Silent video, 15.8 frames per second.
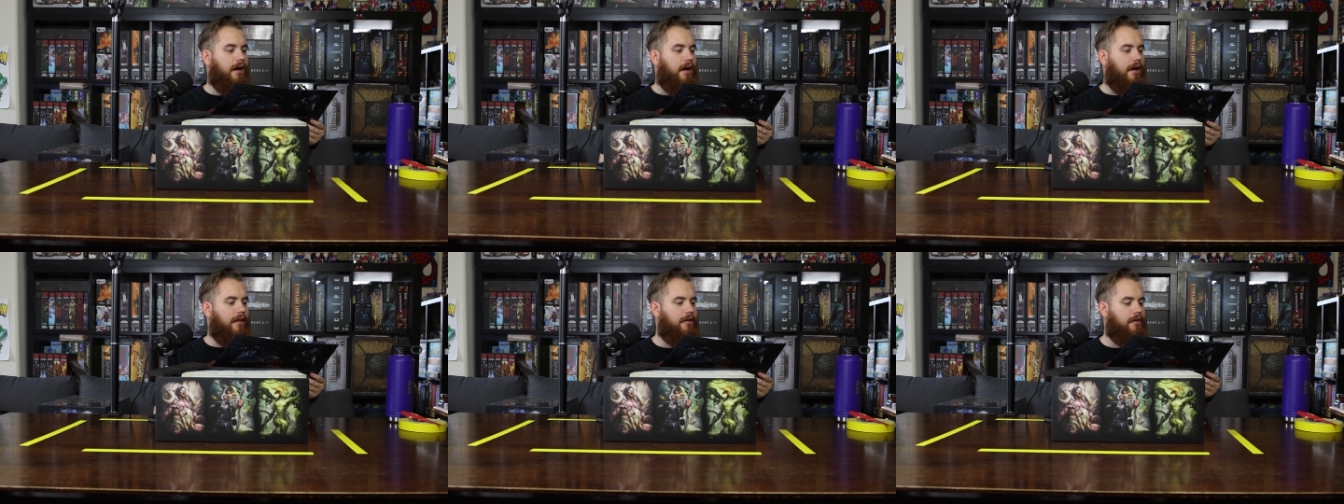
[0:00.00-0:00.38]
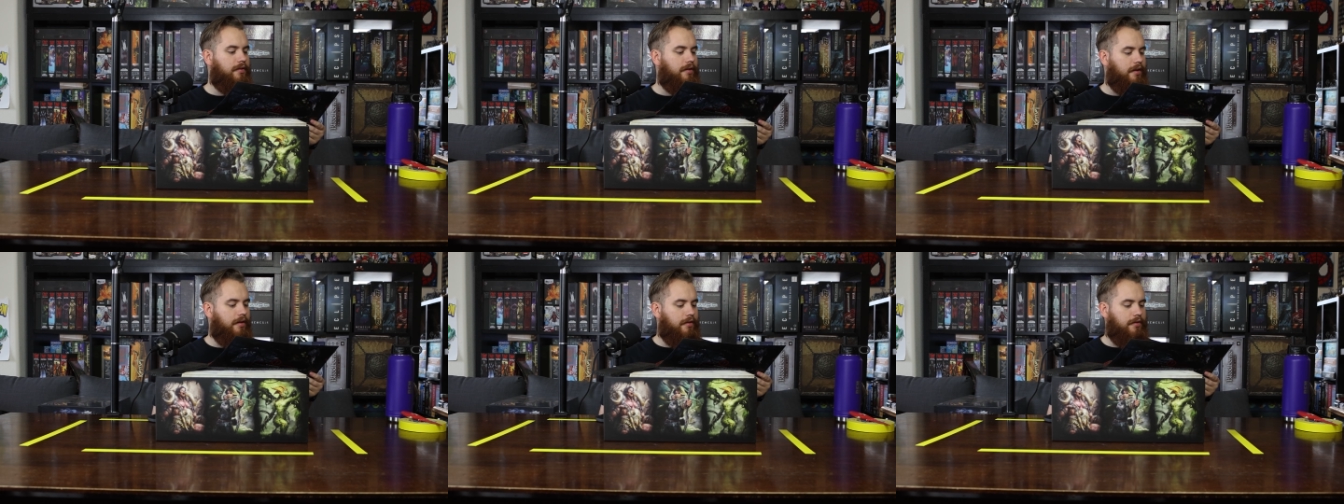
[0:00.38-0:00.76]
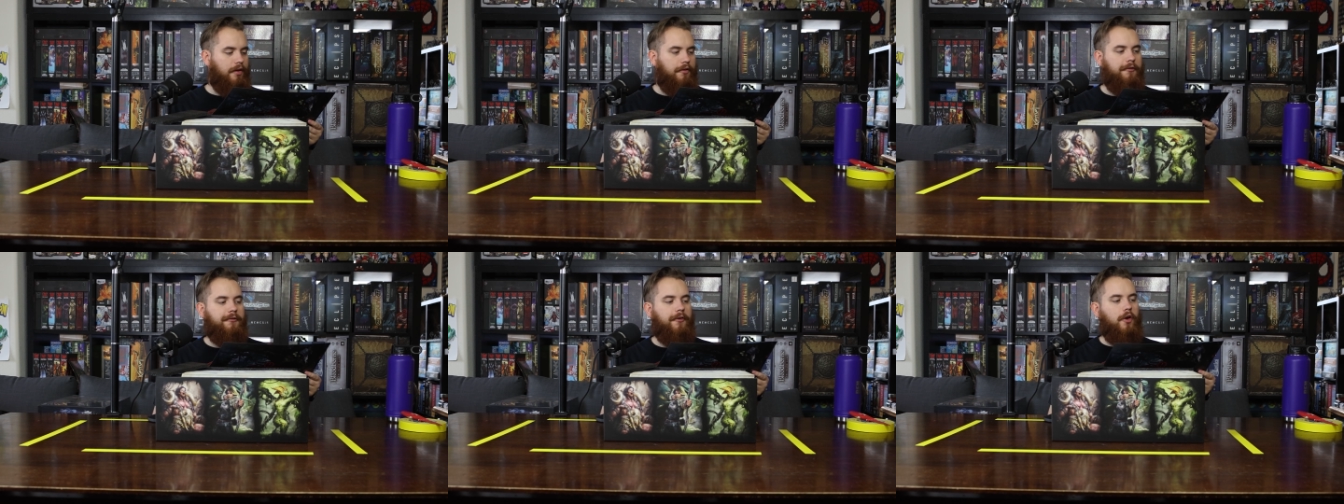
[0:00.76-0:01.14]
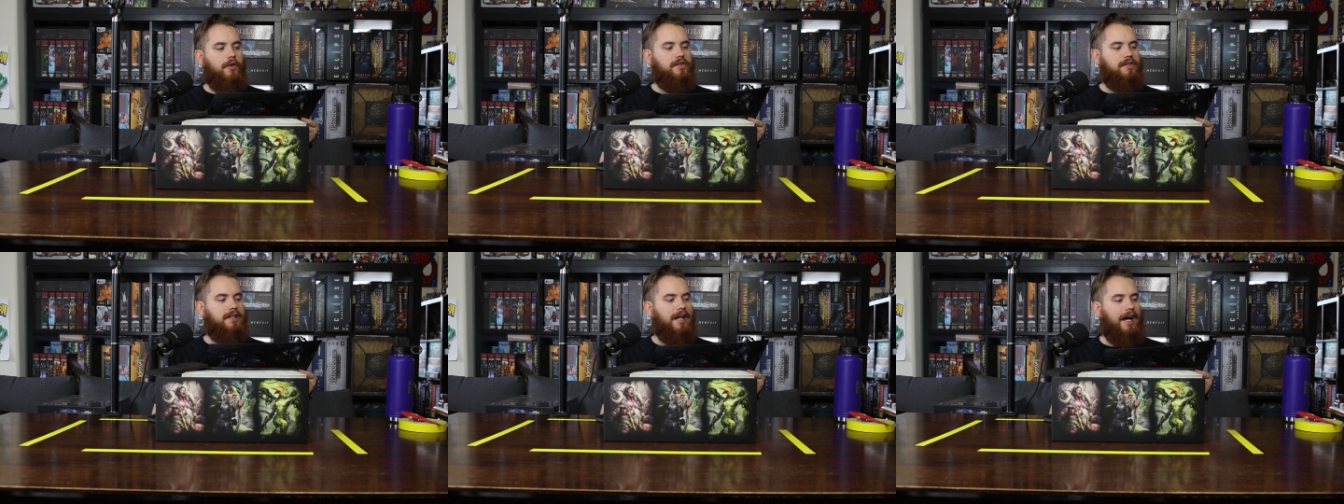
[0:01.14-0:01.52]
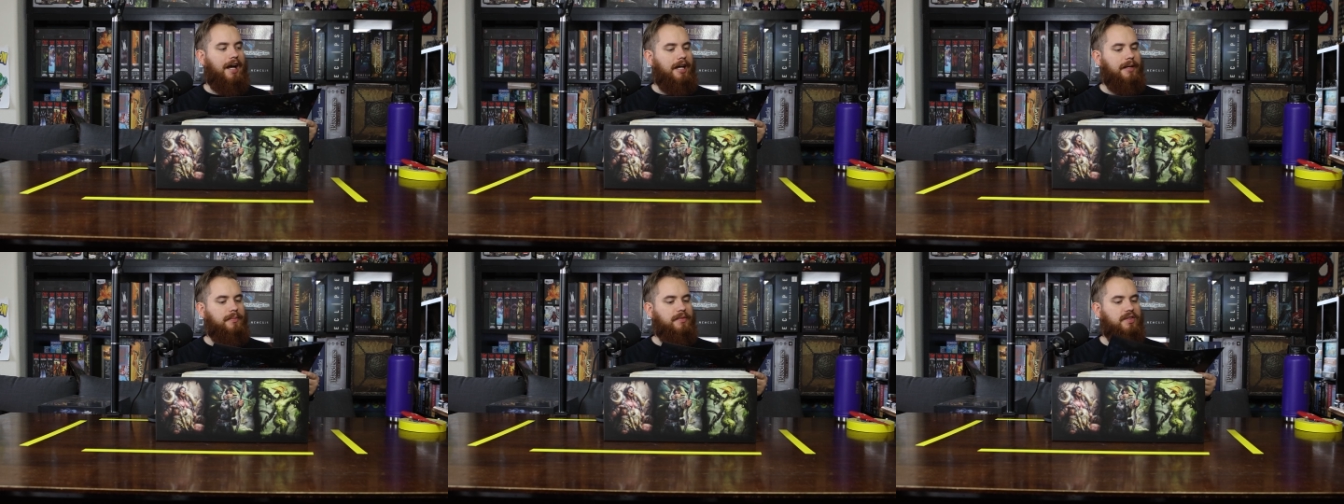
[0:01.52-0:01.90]
Uh, there's a there's a first
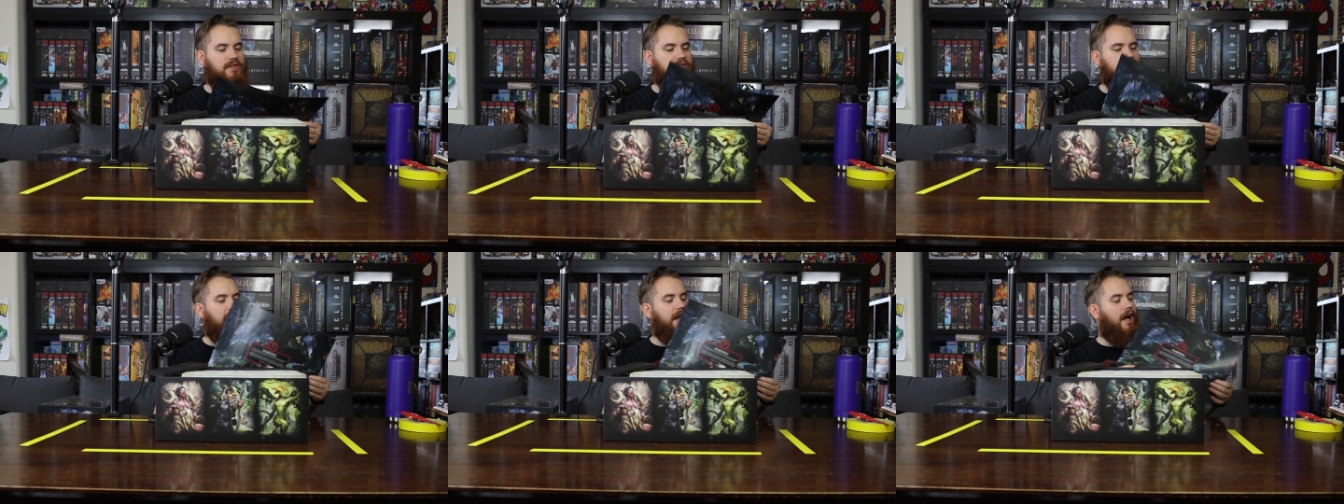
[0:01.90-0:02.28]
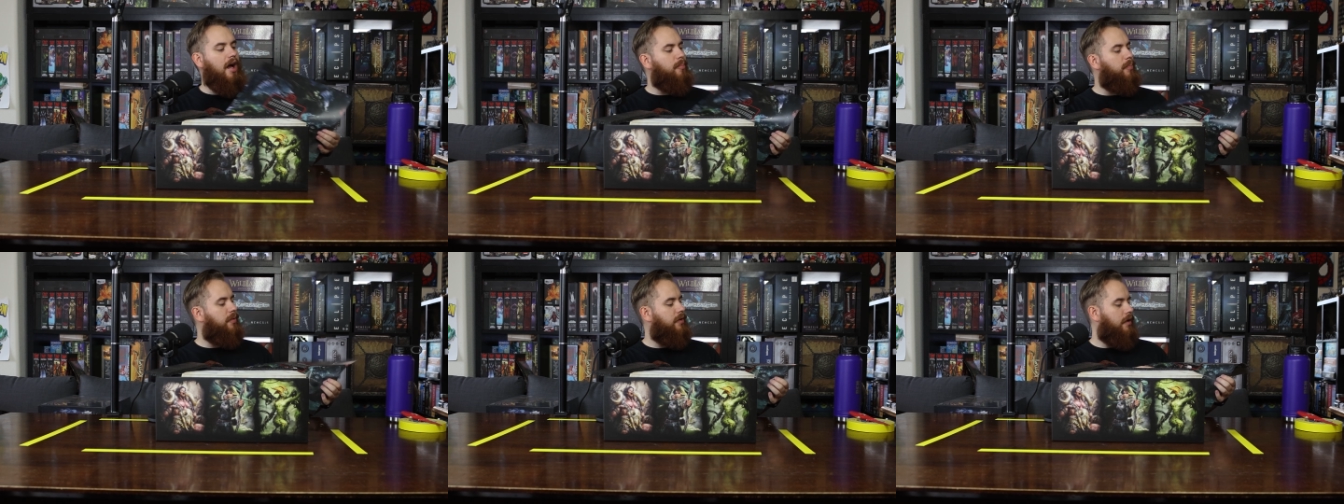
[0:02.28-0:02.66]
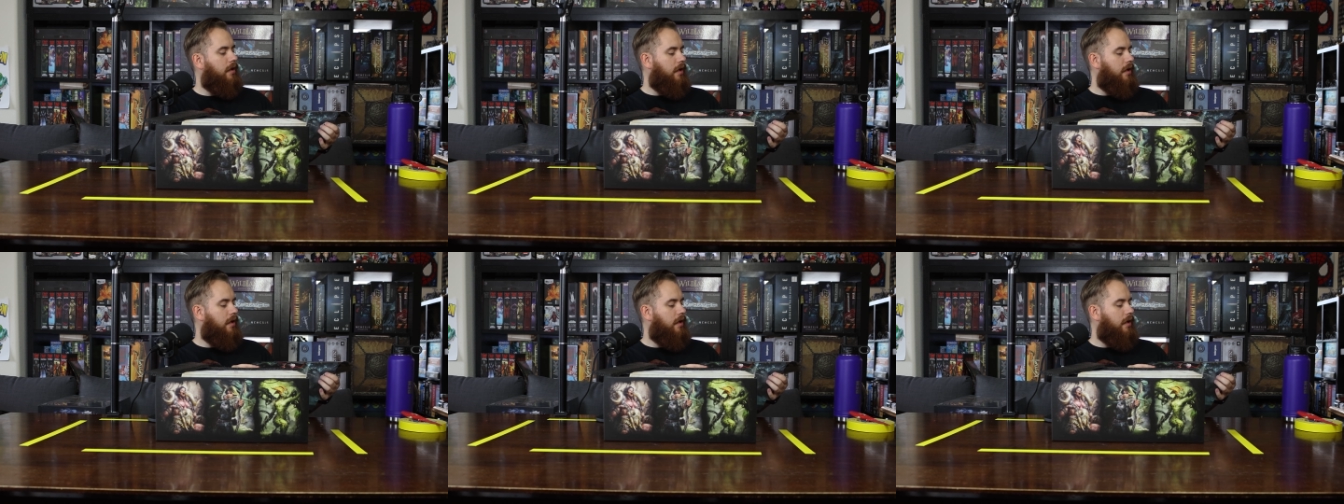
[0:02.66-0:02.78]
time setup